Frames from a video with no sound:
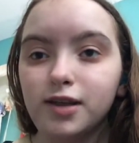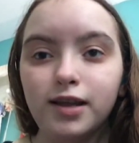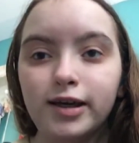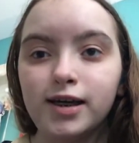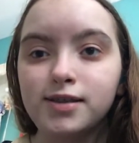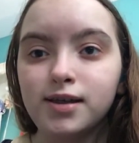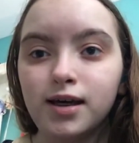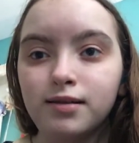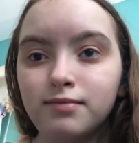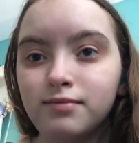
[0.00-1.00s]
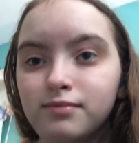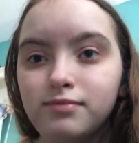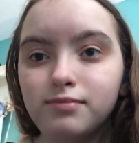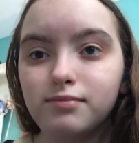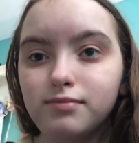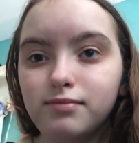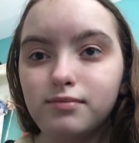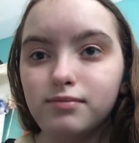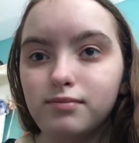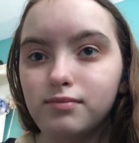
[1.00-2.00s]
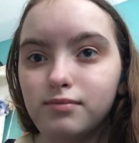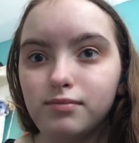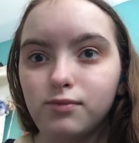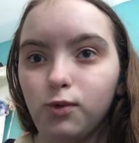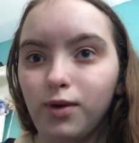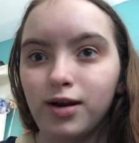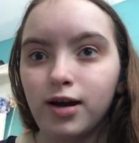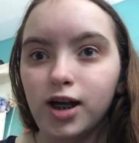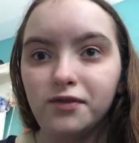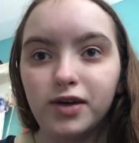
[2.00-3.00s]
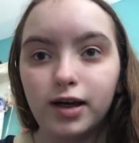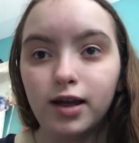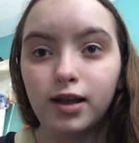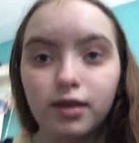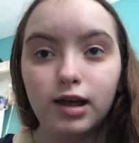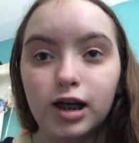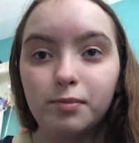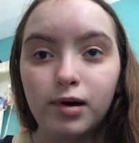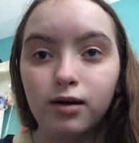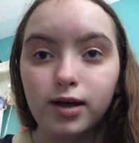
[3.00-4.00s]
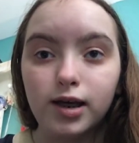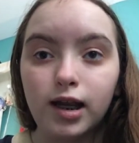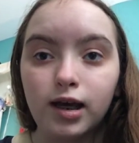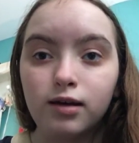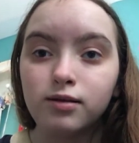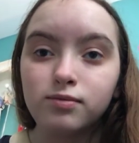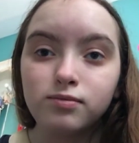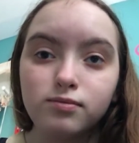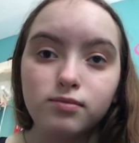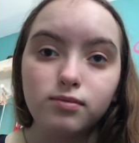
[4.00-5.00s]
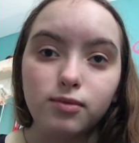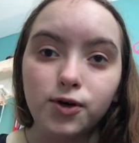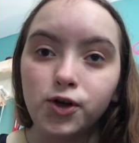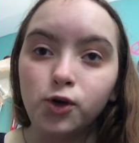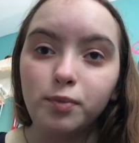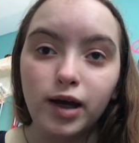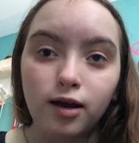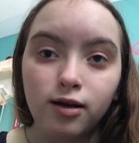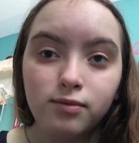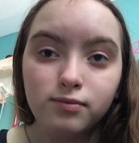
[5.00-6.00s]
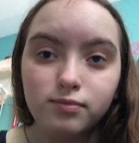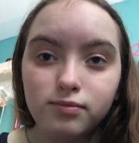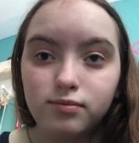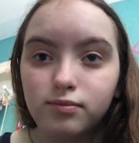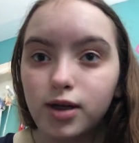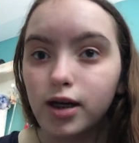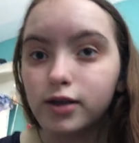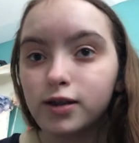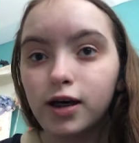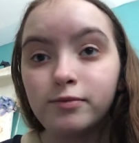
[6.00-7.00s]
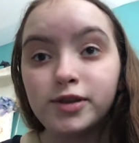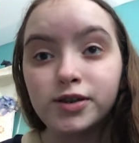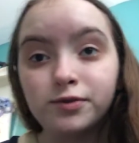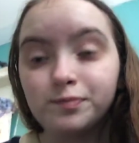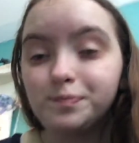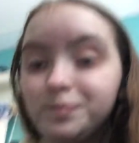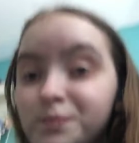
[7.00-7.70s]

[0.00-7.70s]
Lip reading: like I said, we're not even going to think about getting a new pair anytime soon.